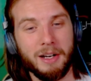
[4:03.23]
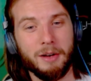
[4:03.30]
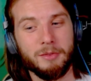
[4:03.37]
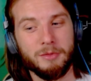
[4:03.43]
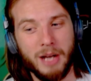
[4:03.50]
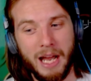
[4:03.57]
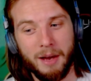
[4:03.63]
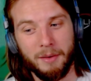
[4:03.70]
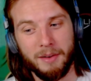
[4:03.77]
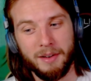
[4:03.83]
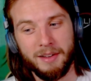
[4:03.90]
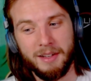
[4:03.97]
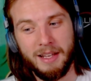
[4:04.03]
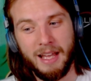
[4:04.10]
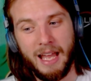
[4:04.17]
around,
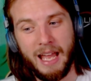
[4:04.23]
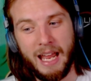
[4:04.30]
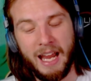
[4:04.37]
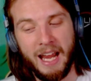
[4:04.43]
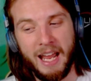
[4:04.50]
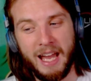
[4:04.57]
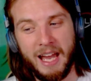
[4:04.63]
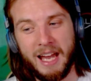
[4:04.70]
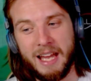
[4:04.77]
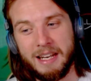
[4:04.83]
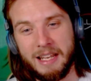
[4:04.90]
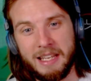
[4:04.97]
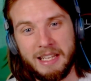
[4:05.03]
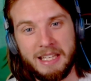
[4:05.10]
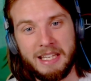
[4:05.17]
and
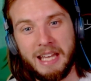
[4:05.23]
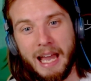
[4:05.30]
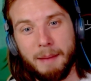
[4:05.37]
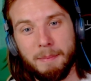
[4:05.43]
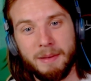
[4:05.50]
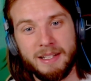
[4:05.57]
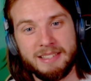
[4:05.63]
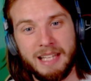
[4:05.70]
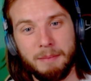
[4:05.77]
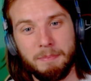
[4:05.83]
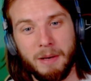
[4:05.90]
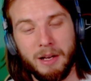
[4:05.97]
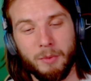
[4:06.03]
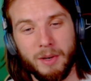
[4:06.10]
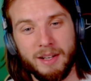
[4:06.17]
he happened to step
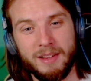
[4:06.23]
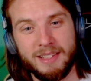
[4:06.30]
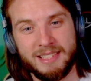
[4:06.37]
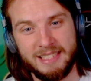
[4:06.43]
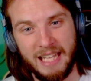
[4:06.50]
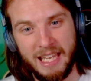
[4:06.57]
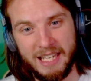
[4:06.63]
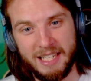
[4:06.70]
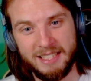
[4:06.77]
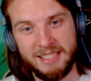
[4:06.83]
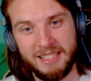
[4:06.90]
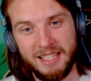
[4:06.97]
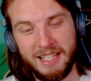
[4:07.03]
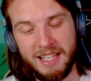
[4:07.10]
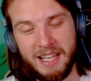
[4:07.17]
on one of the stakes
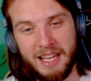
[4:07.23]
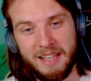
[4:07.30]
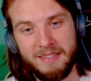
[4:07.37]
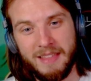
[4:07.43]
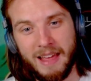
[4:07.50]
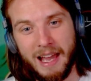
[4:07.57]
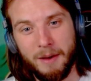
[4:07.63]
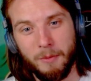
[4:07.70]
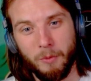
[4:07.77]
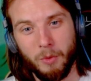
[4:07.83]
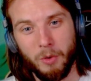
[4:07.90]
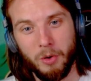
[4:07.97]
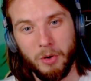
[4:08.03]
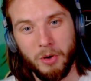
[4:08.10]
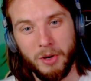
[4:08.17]
that
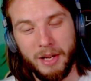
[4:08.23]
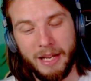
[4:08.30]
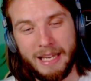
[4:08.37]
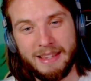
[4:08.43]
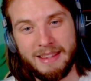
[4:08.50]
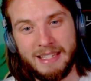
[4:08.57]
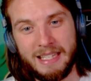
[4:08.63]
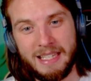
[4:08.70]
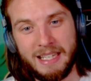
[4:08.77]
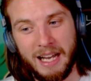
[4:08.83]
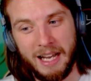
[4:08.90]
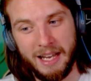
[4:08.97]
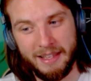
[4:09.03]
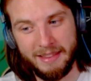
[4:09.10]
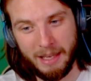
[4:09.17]
was in
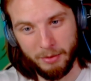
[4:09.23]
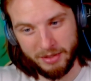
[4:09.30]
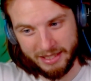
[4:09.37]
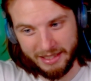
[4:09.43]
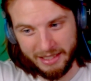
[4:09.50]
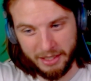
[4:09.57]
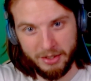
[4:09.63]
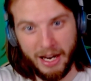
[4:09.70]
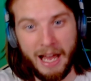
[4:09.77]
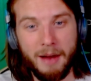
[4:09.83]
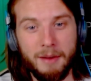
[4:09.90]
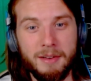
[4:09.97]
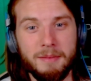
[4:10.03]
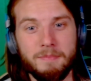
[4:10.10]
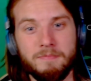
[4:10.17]
the
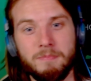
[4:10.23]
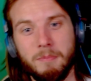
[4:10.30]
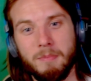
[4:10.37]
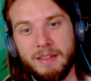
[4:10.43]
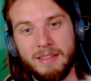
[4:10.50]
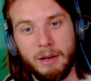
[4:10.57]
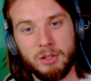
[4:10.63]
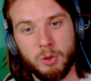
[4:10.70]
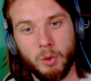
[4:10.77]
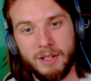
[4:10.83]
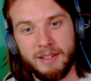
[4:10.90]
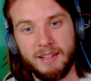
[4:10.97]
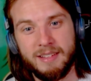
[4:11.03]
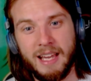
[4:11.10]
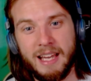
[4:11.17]
ground that was holding
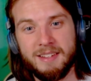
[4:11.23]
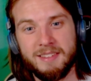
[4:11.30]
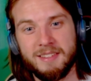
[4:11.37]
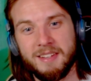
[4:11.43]
the tent,